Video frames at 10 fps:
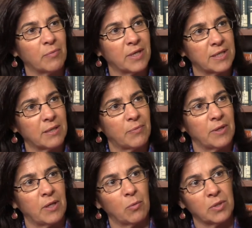but it's
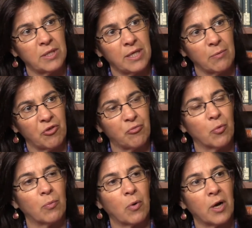something that we're seeing much
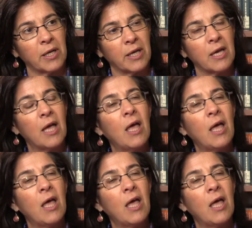more broadly